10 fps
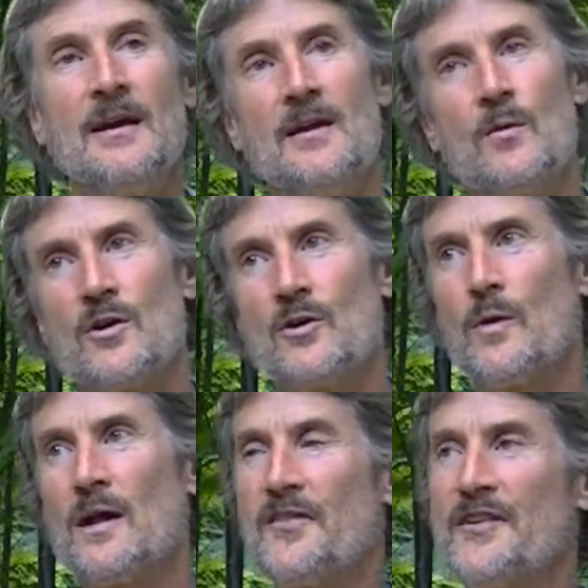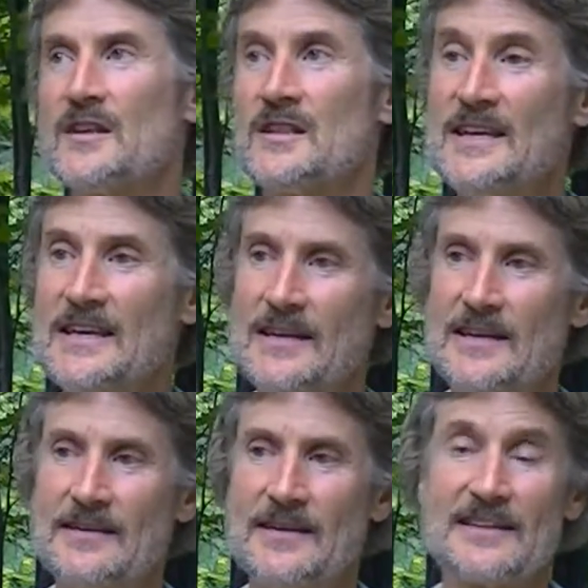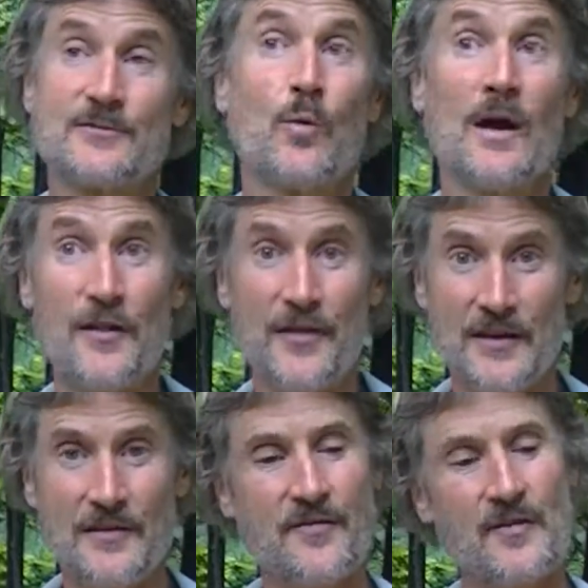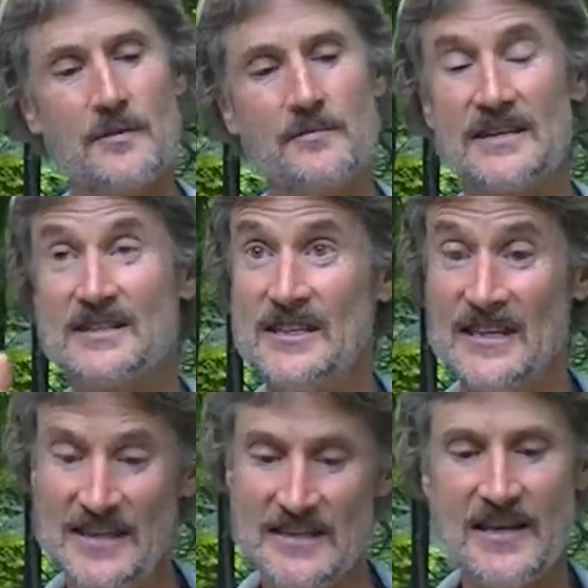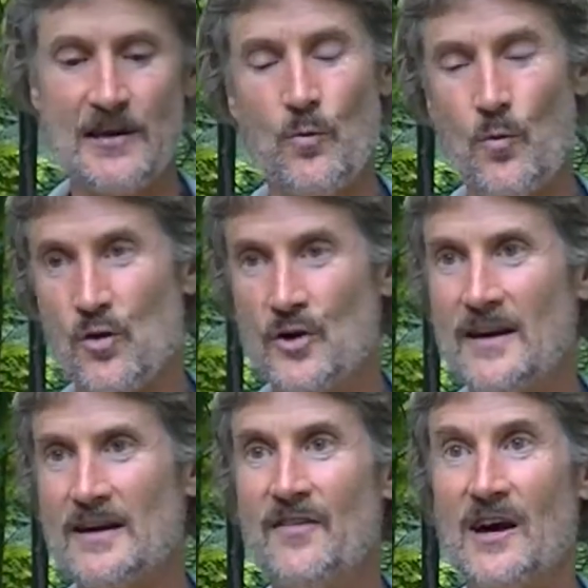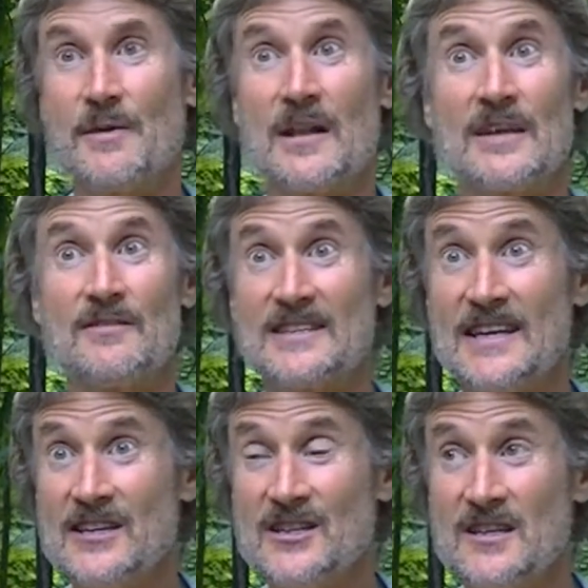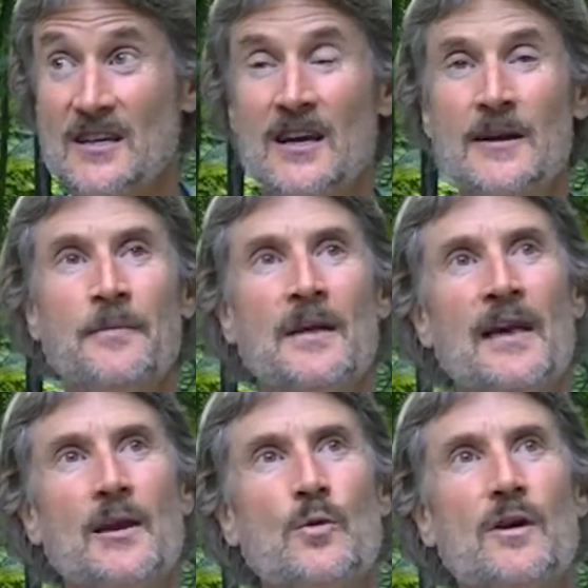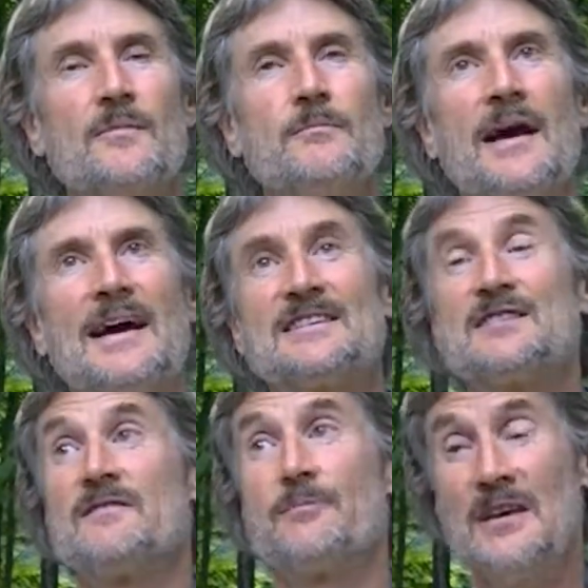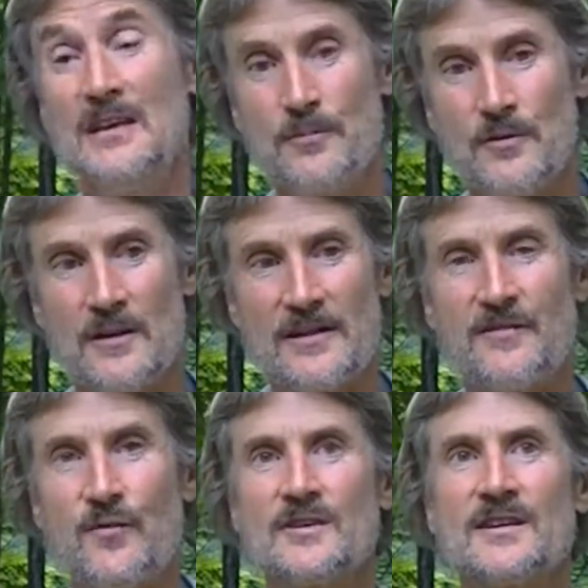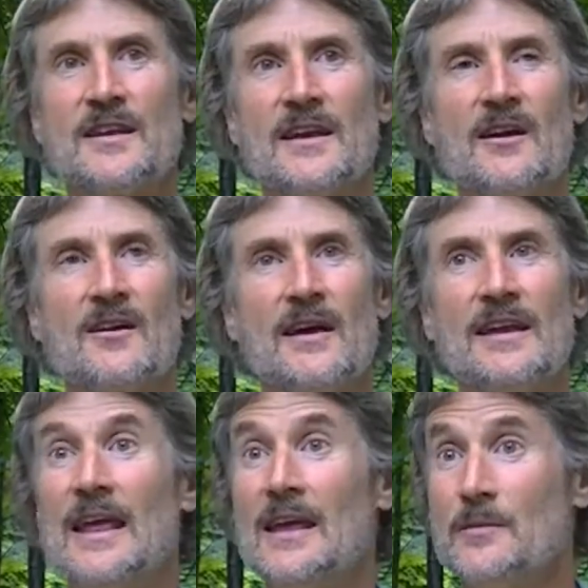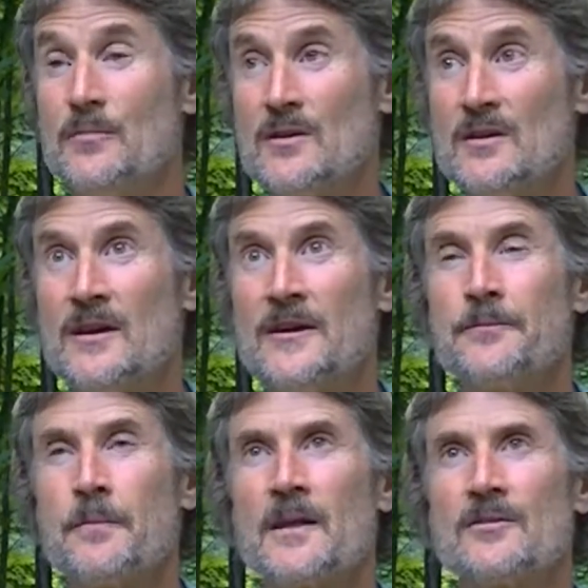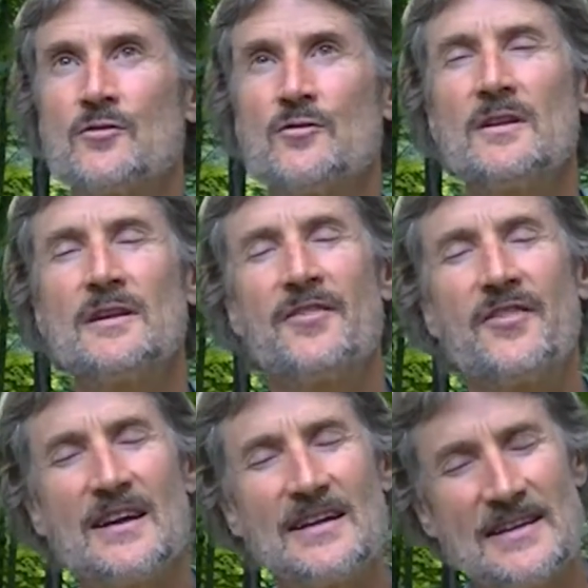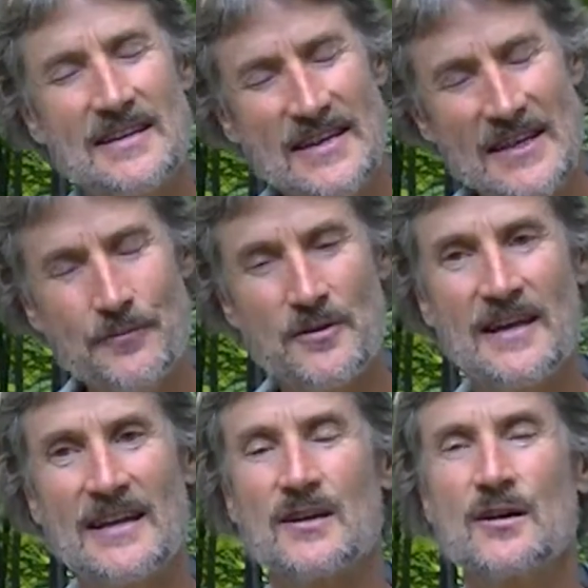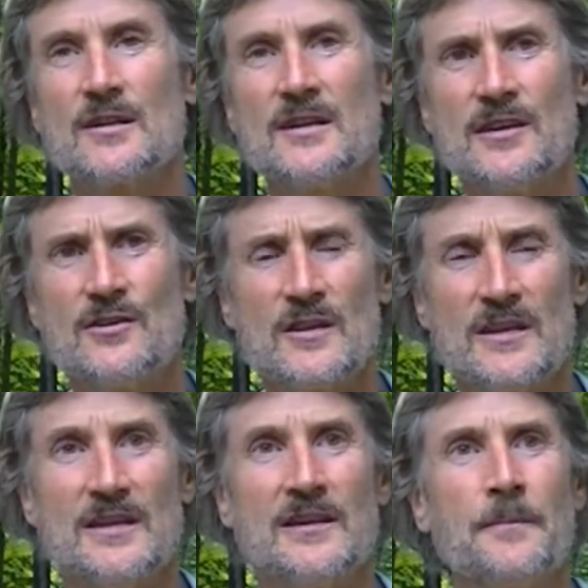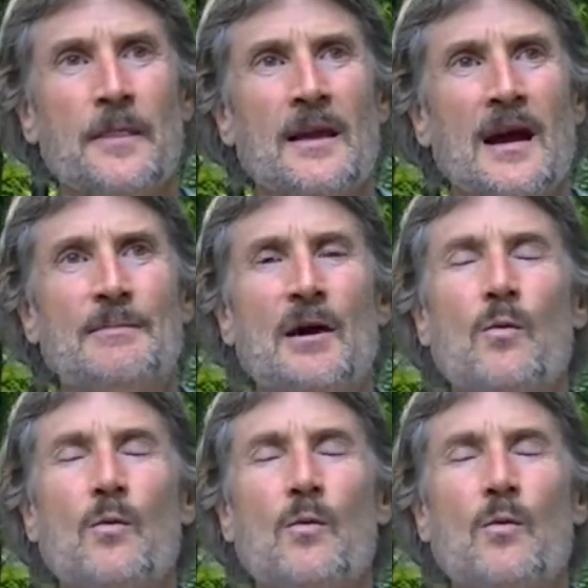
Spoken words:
where a wealthy elite gets wealthy from disease and war and environmental devastation, and where the masses of people, unfortunately, are unable to really think deeply and clearly about